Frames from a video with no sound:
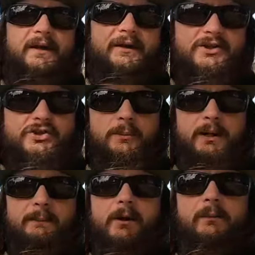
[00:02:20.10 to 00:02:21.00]
better to chop
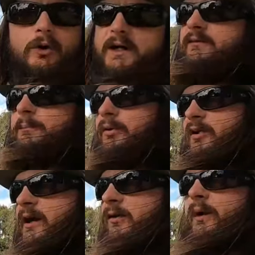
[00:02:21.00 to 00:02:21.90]
up. I might even put
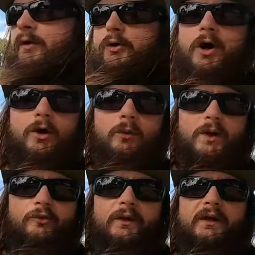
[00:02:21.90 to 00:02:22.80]
the other one on hold
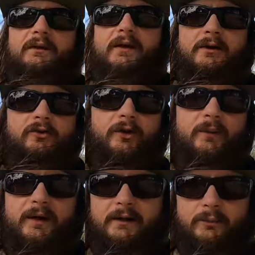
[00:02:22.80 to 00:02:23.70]
once we get there. So
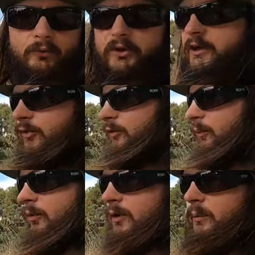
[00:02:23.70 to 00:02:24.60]
uh, we'll see yous on the
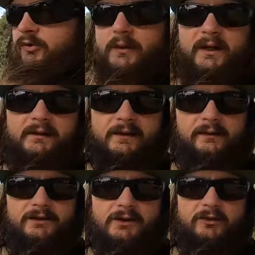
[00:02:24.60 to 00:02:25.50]
water once we get there,
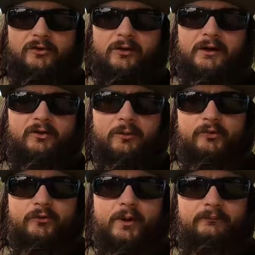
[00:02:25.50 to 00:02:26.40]
legends. Like and
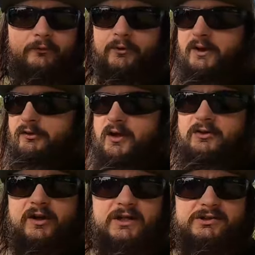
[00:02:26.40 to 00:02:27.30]
subscribe for at least
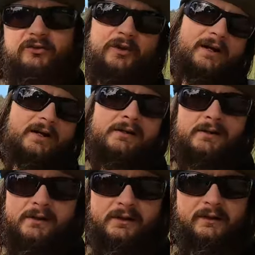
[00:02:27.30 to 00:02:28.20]
these catches, and uh,
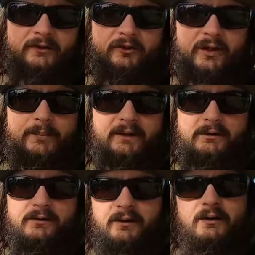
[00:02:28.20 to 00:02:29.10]
let's get a big one.